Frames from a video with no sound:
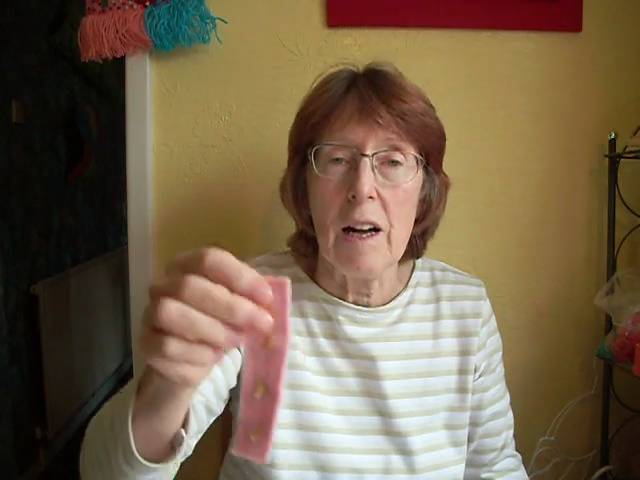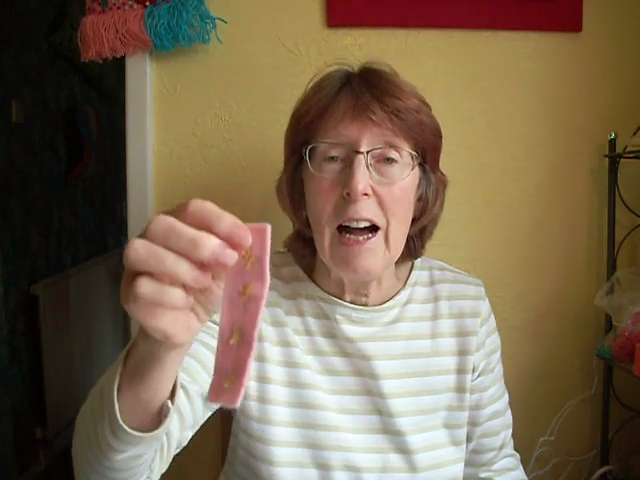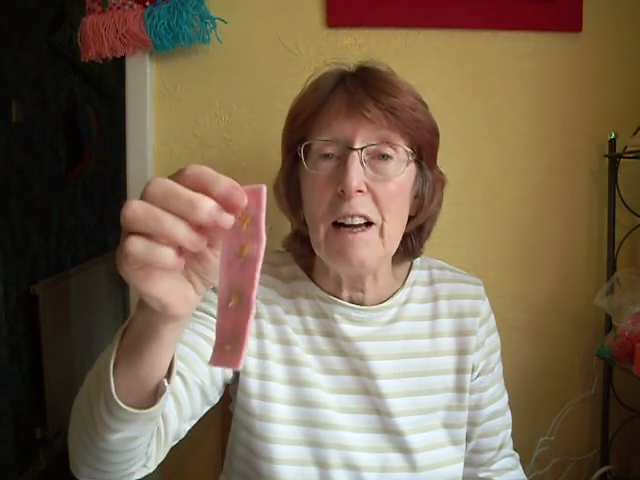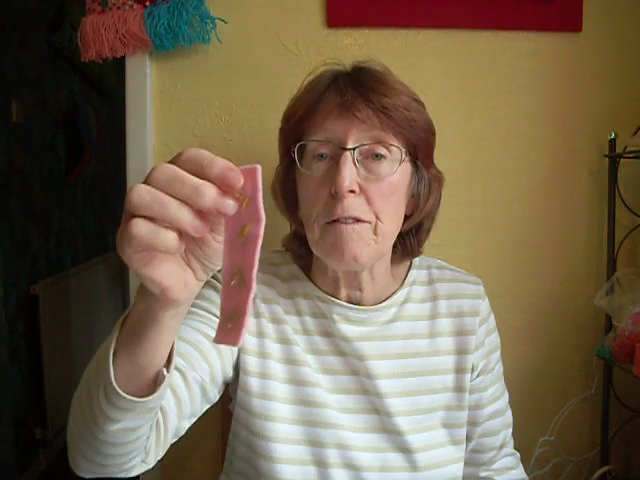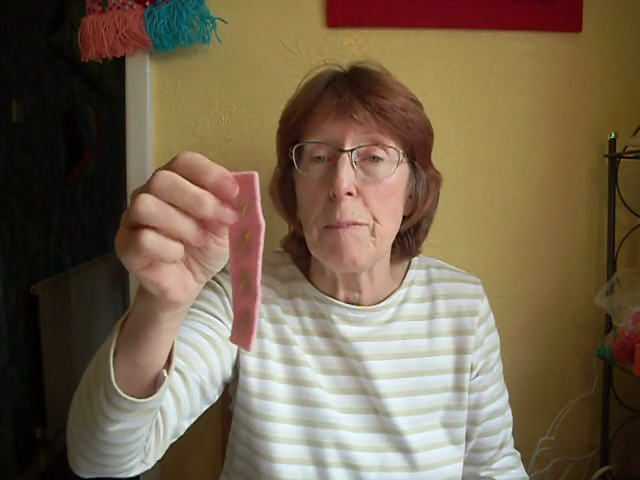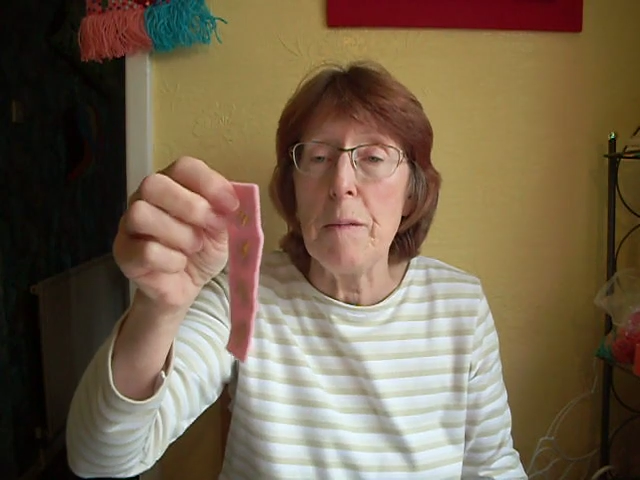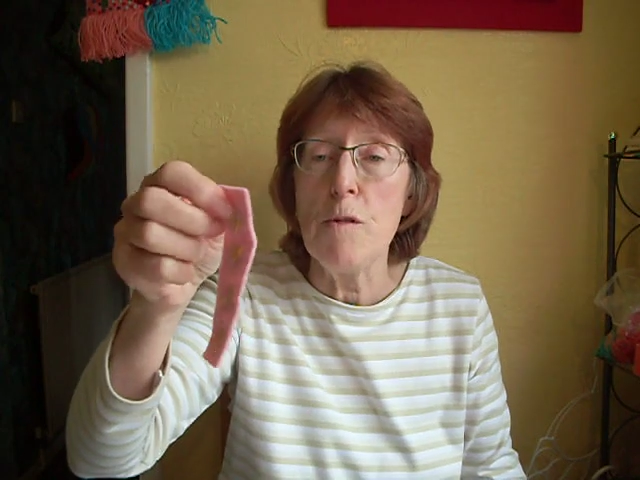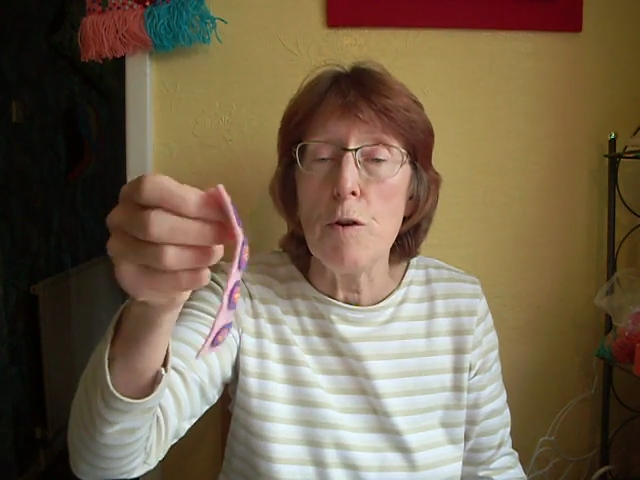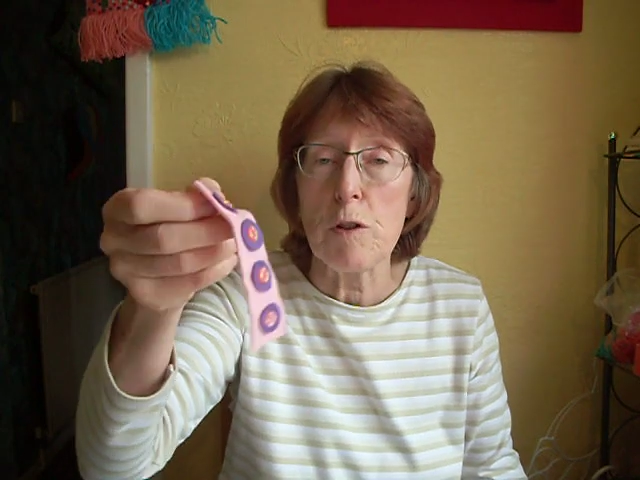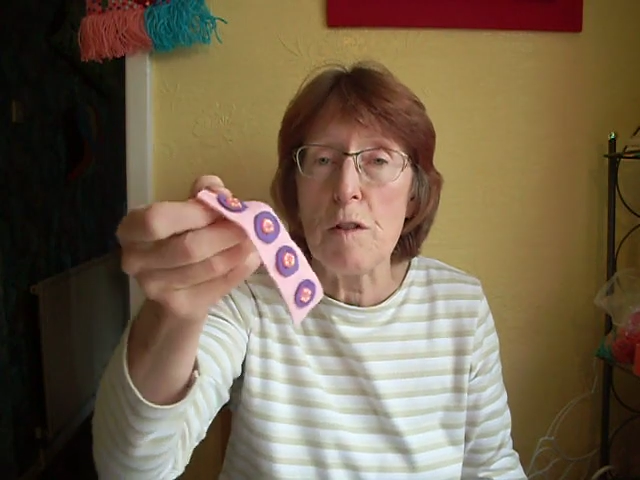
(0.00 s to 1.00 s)
I've been
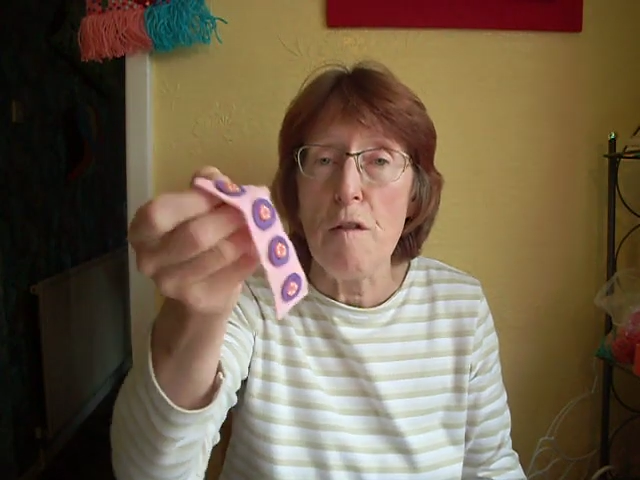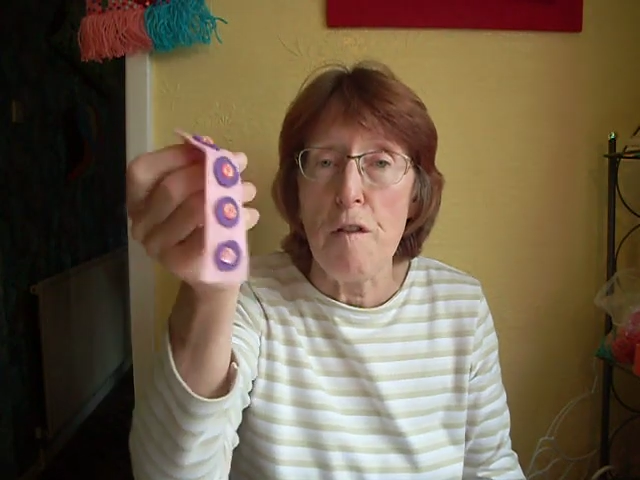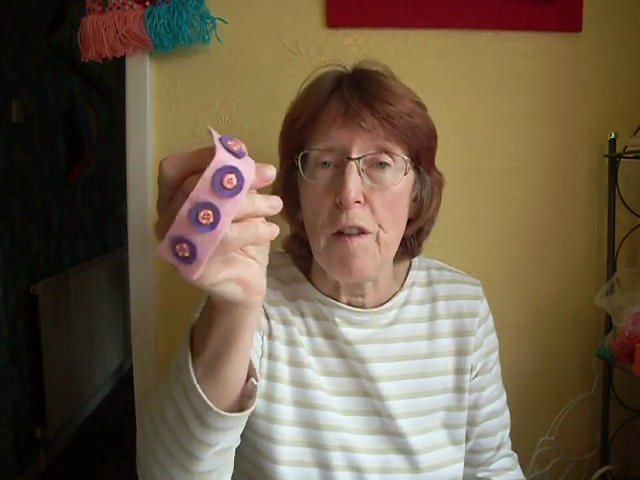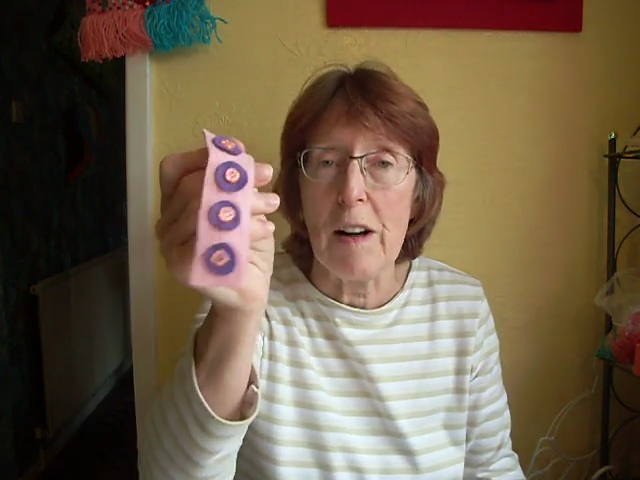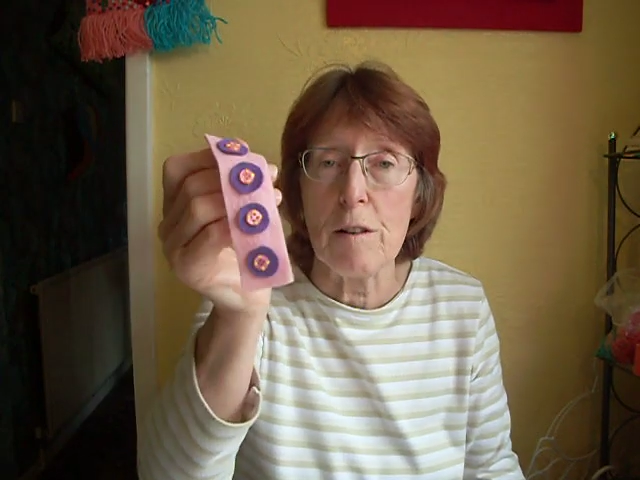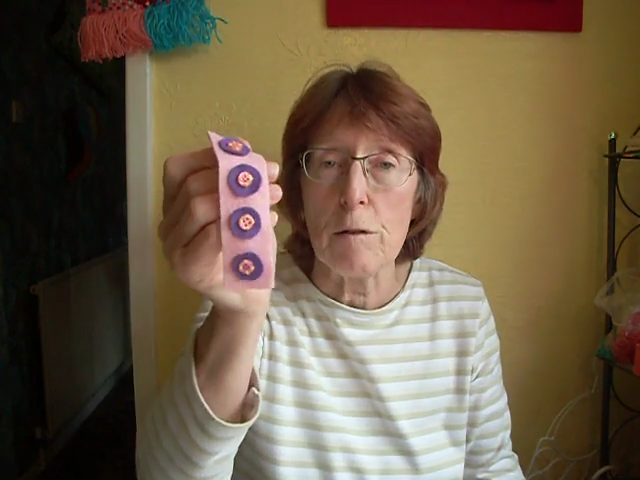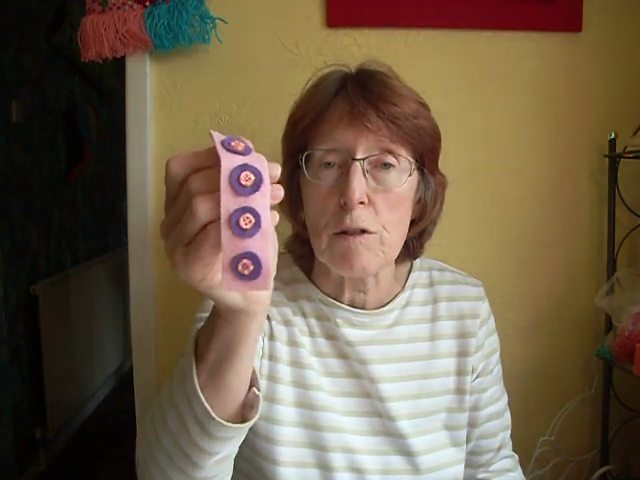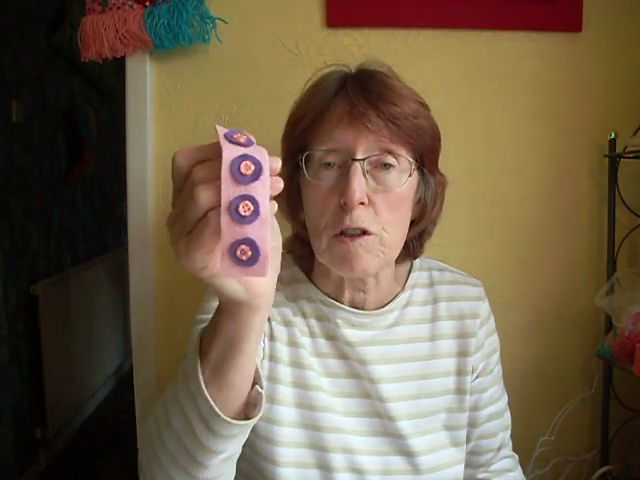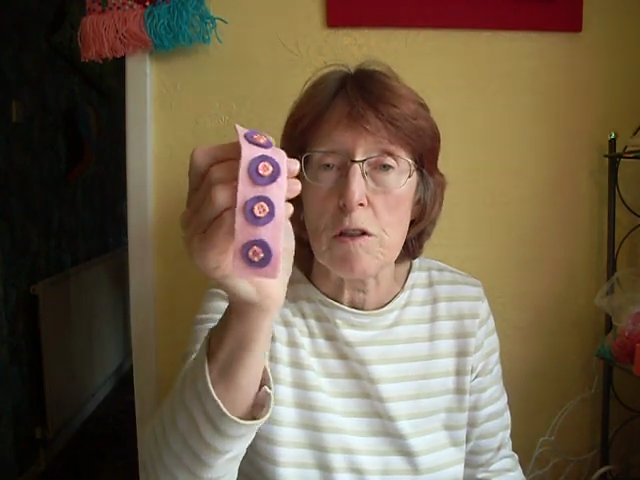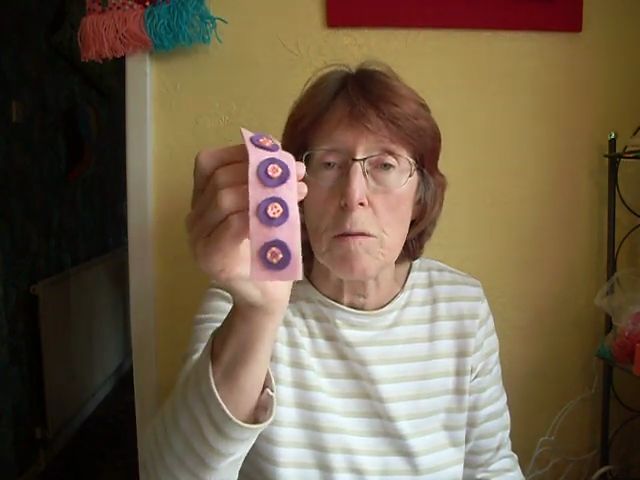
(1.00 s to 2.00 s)
using
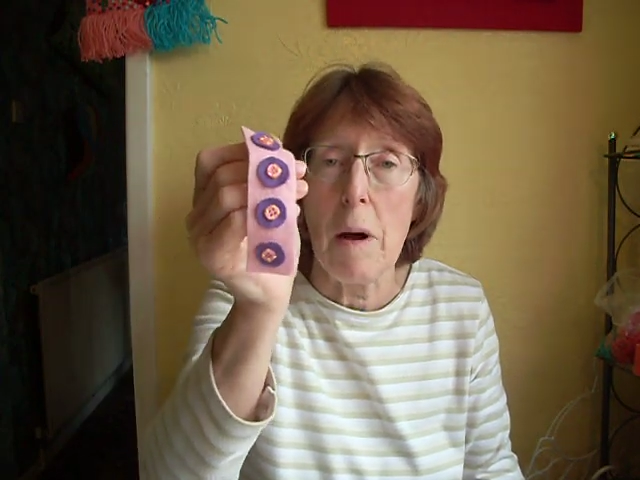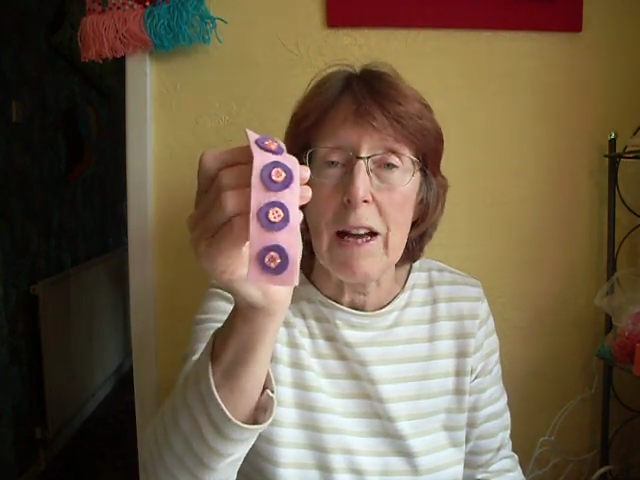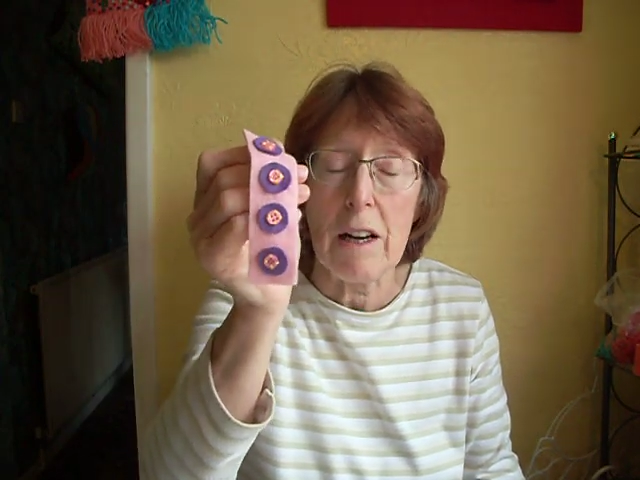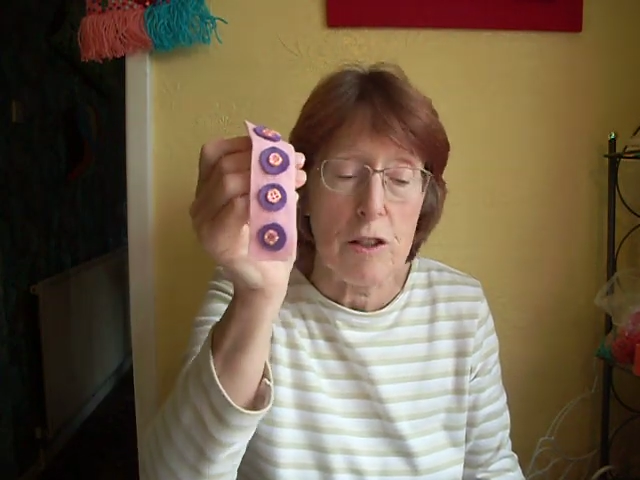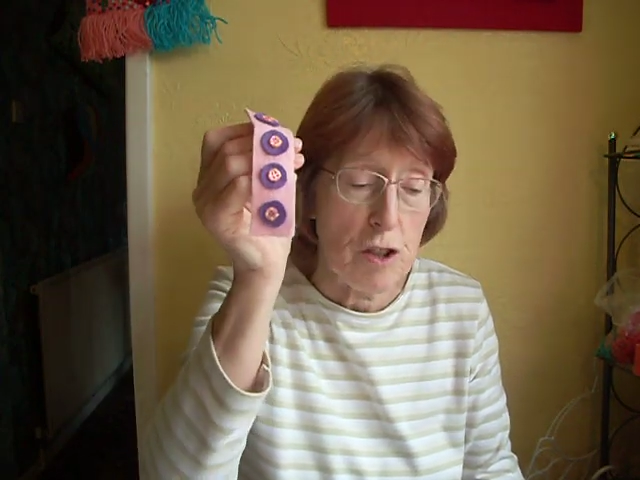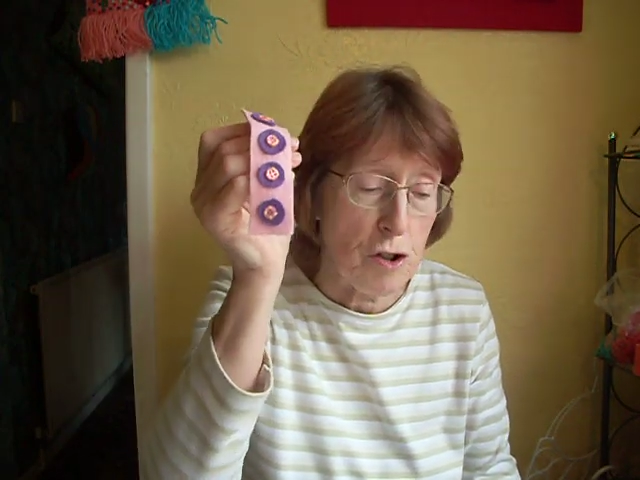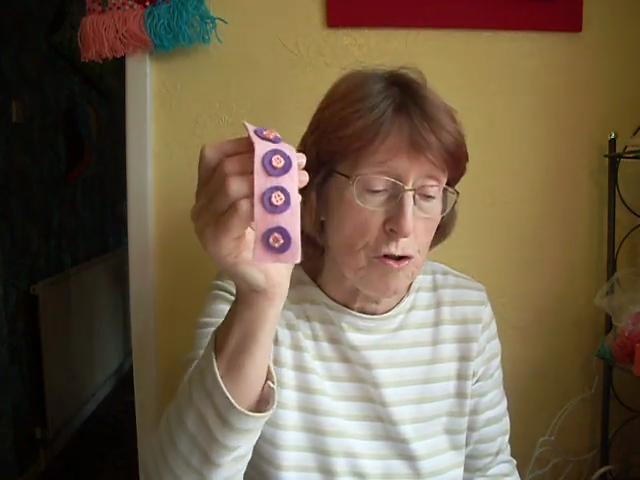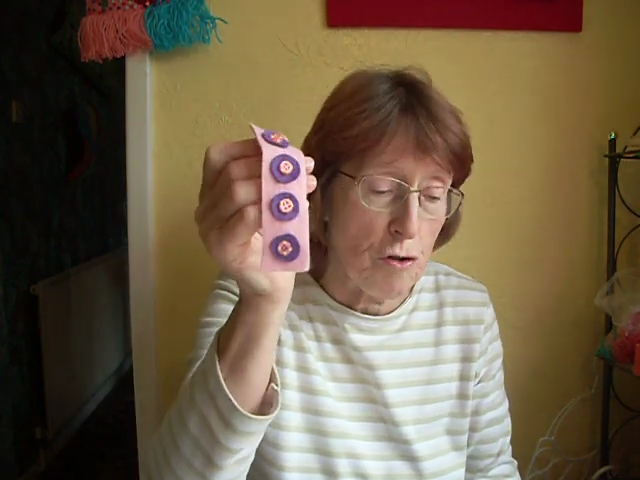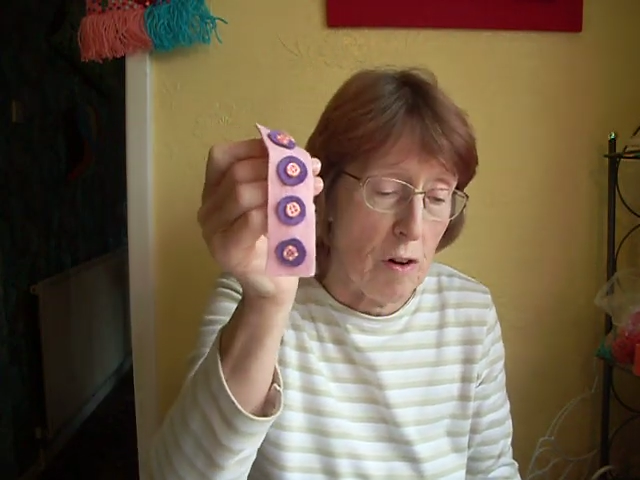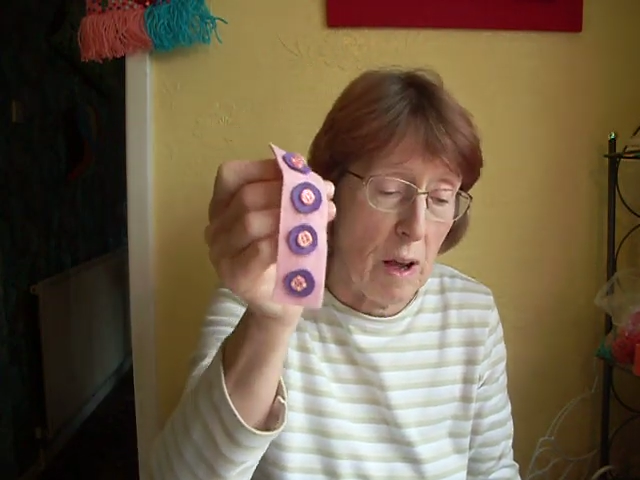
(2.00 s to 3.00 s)
felt to make a
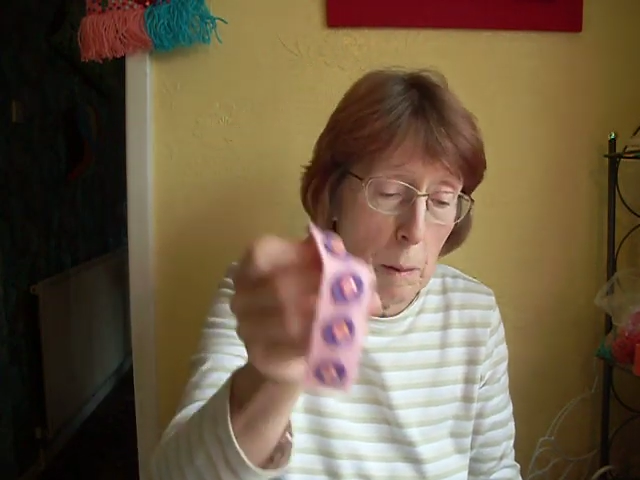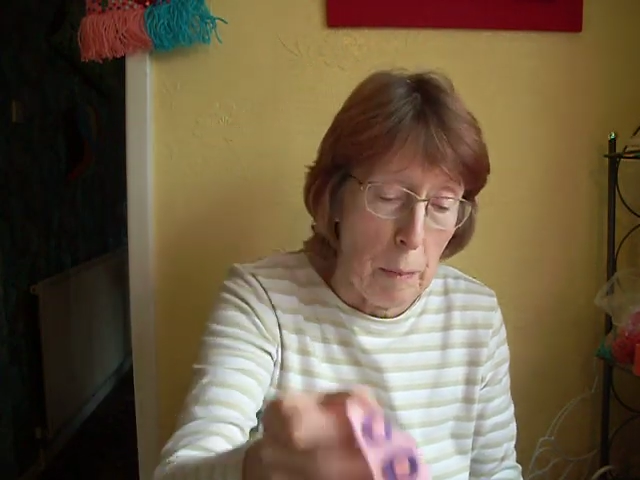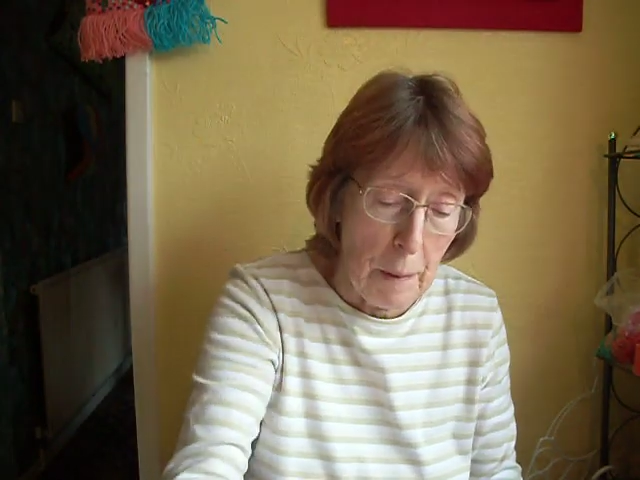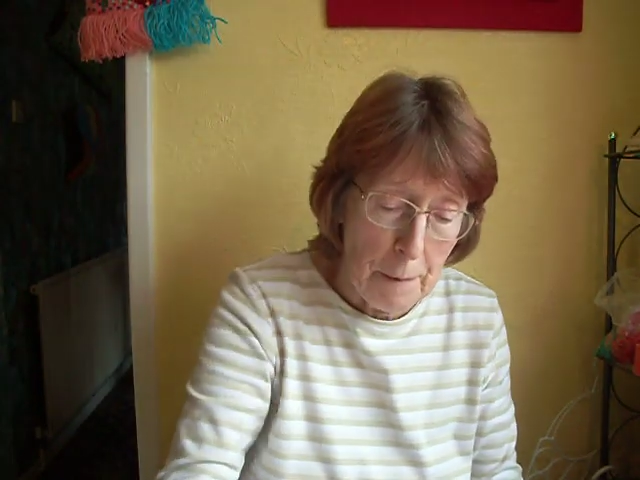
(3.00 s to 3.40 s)
strip,